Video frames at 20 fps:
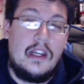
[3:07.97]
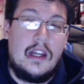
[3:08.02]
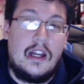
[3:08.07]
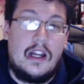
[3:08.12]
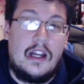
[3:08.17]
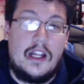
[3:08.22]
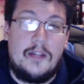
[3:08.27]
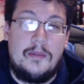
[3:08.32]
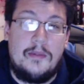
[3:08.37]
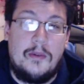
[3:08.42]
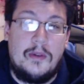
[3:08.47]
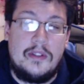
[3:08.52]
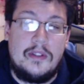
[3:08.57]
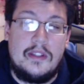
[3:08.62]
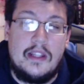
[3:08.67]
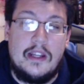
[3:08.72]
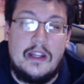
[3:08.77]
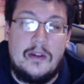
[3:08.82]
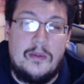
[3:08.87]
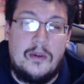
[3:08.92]
It wasn't
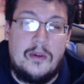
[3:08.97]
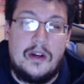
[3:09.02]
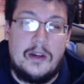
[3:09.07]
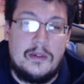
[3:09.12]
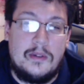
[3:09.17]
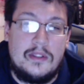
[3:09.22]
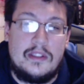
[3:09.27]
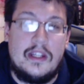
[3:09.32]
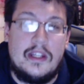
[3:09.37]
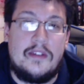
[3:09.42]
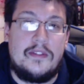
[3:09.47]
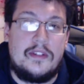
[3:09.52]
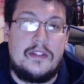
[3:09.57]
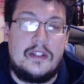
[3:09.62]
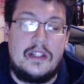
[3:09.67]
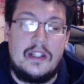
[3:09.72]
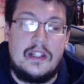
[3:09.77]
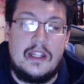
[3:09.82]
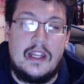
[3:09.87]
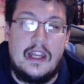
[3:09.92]
like one, it was several.
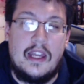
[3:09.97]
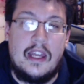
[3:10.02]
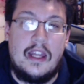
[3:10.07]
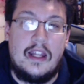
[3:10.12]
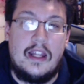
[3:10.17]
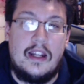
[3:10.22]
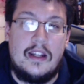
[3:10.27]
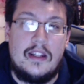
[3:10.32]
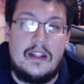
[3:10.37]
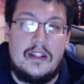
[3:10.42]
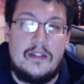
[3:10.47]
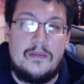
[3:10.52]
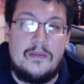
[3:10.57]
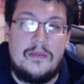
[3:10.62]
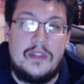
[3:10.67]
And